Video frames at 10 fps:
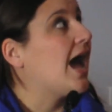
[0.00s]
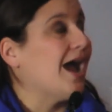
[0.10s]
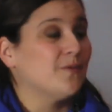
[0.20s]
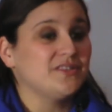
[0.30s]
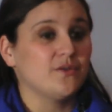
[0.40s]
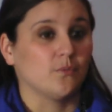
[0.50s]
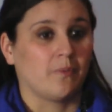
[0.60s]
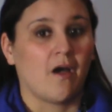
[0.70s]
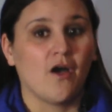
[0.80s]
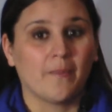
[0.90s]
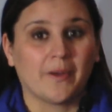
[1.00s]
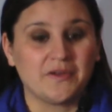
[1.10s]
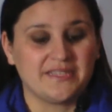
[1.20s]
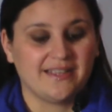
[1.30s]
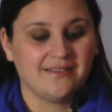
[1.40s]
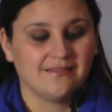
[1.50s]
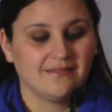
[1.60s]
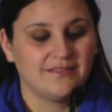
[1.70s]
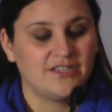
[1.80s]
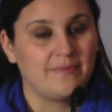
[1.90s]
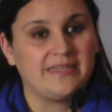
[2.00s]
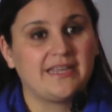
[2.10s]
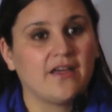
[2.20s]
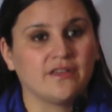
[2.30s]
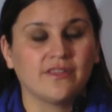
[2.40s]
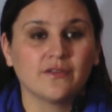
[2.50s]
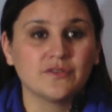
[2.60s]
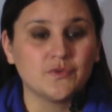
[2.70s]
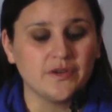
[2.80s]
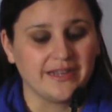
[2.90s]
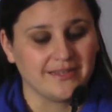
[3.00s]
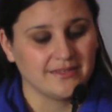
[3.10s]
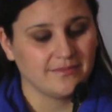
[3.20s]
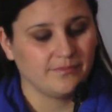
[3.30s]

I was the wrong person to be telling their stories.